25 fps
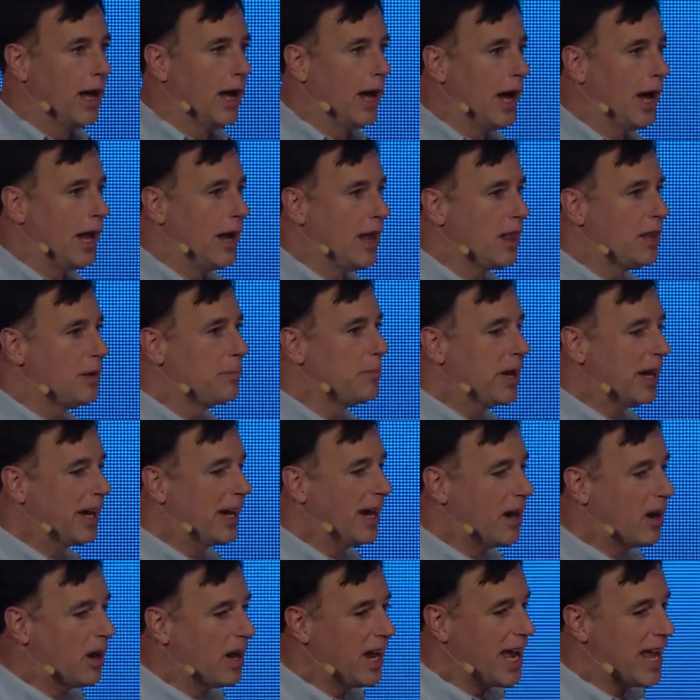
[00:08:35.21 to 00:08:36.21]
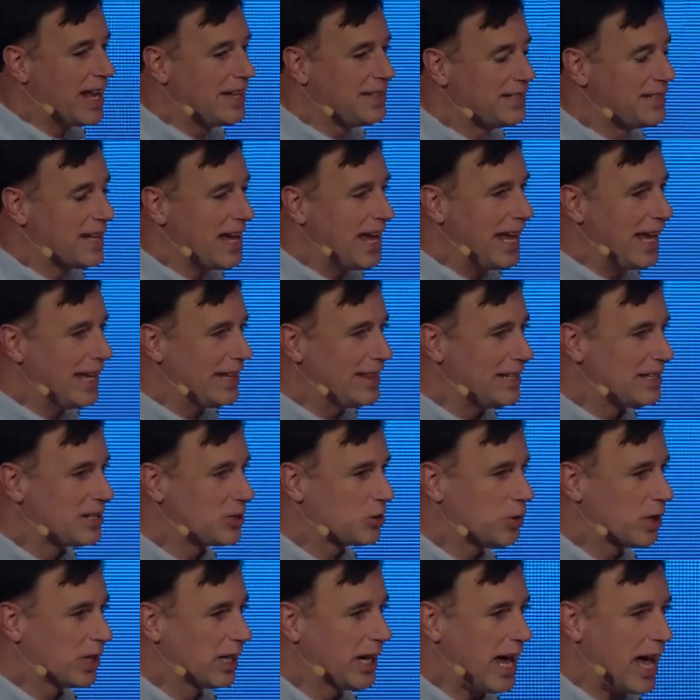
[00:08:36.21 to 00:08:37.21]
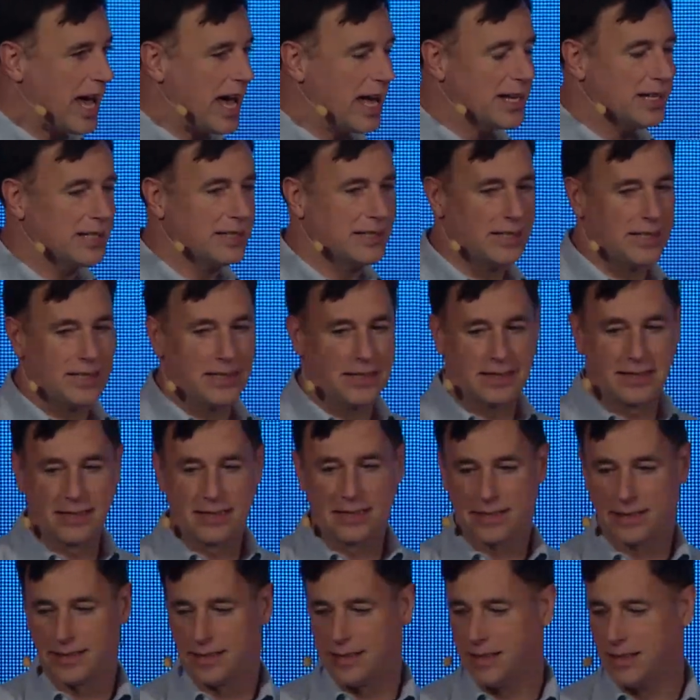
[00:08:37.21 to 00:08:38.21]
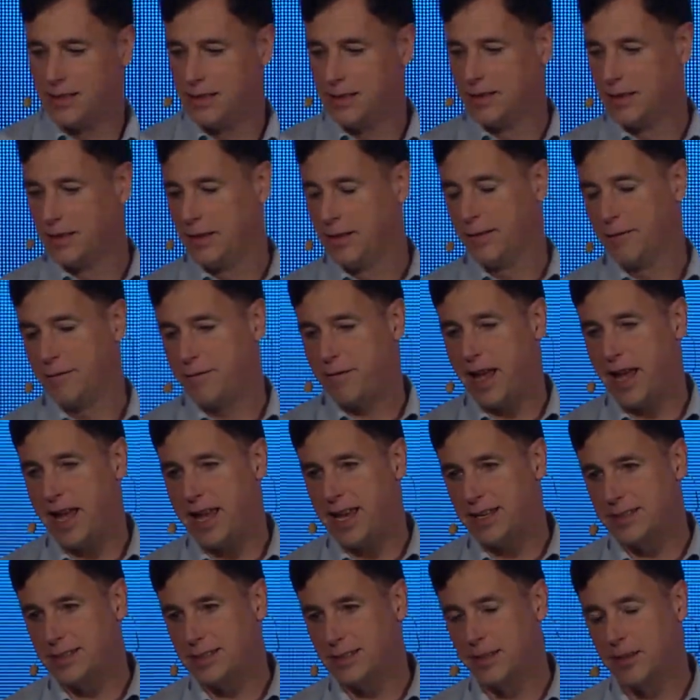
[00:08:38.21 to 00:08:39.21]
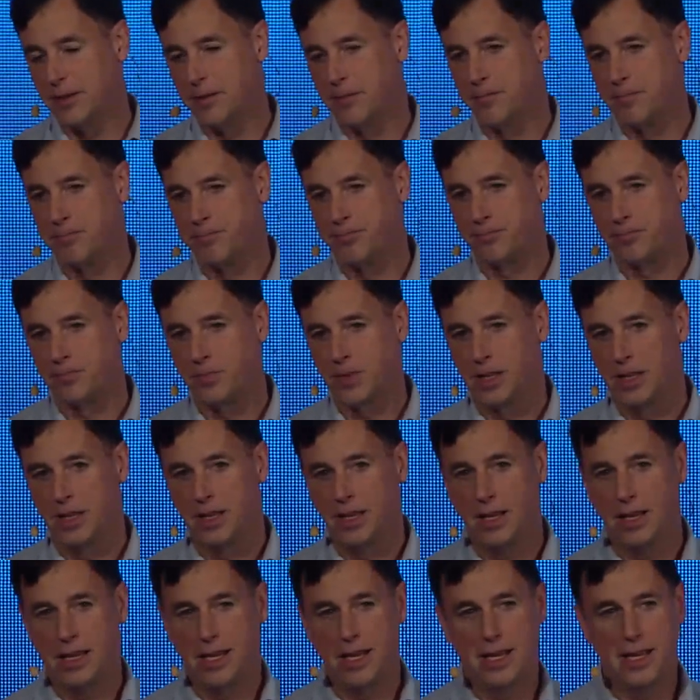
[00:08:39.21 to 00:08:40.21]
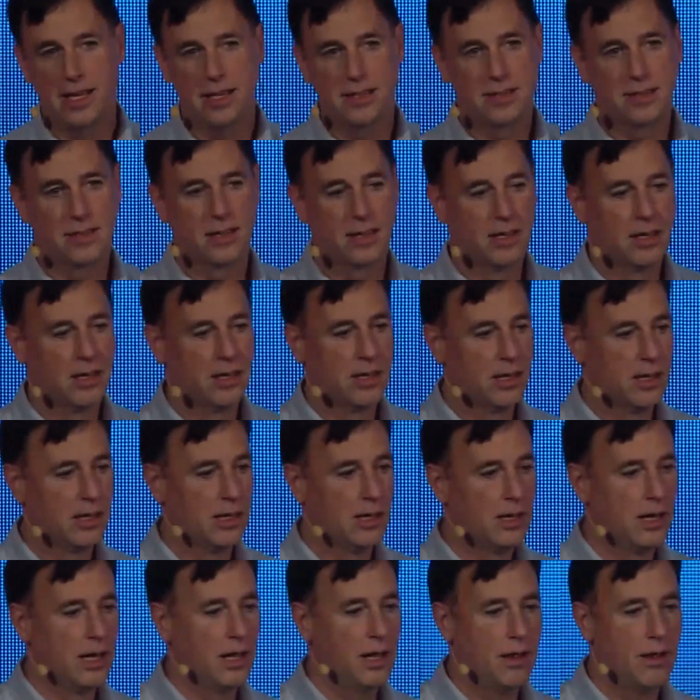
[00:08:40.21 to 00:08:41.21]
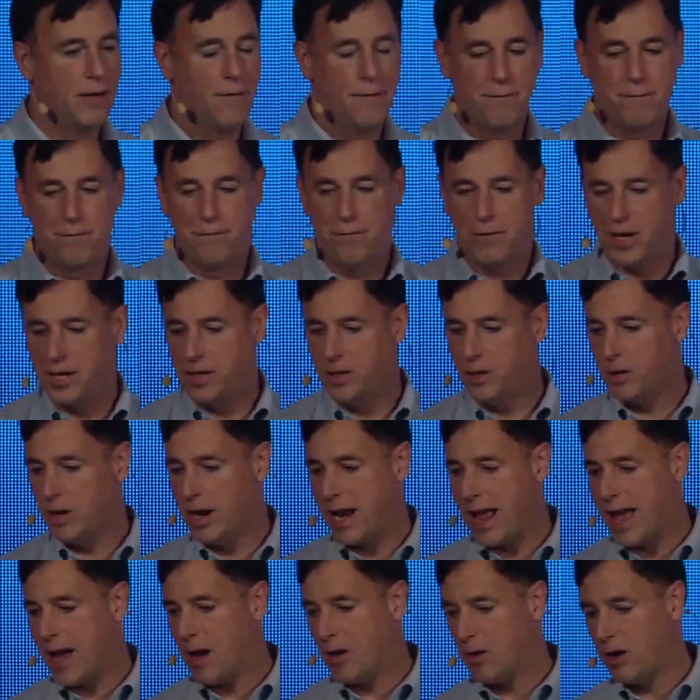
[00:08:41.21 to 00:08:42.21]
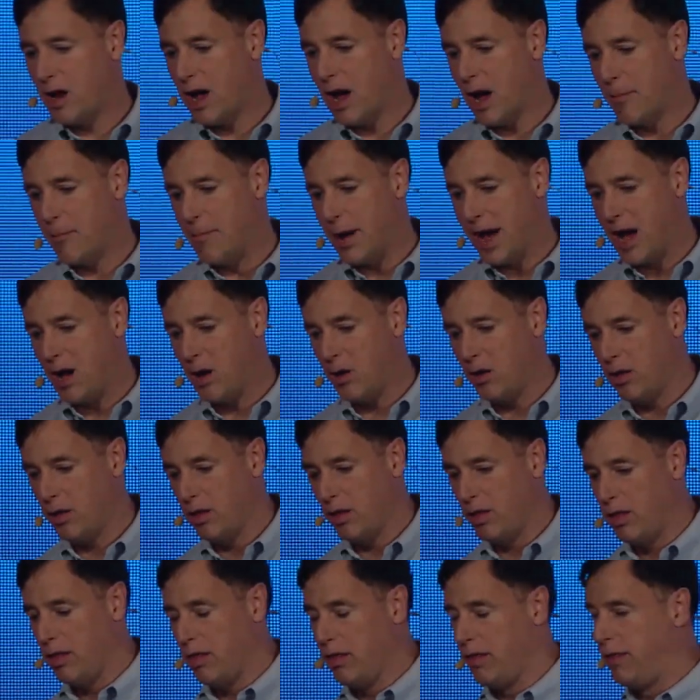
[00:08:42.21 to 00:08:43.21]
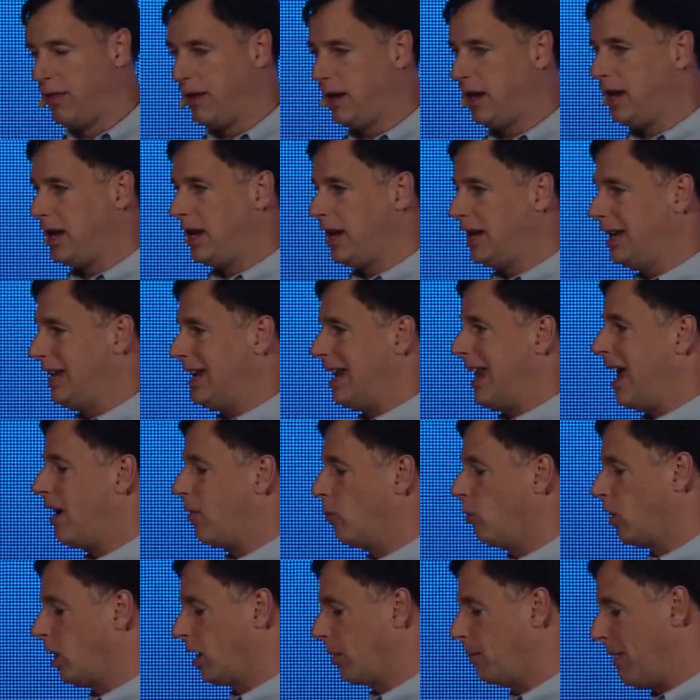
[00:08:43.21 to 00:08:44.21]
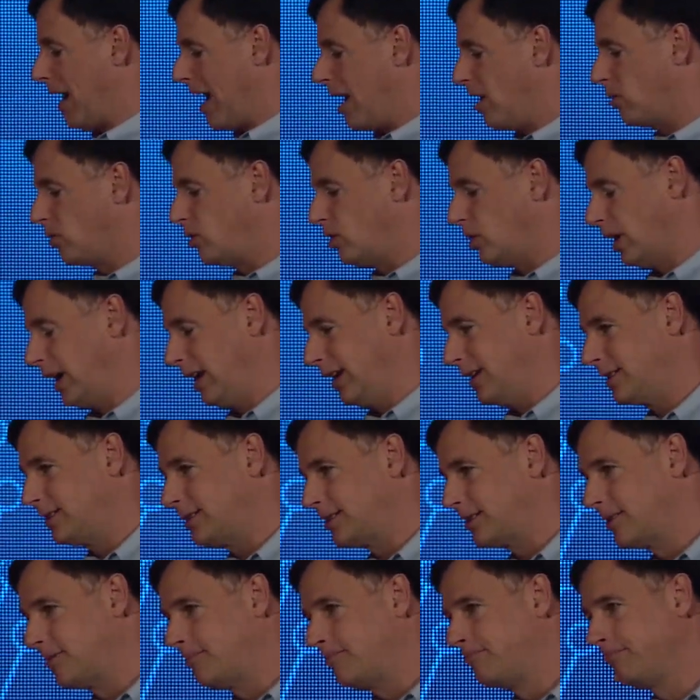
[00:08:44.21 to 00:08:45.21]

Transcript: Another big area I'd say in this reconnaissance phase is figuring out about the network boundaries.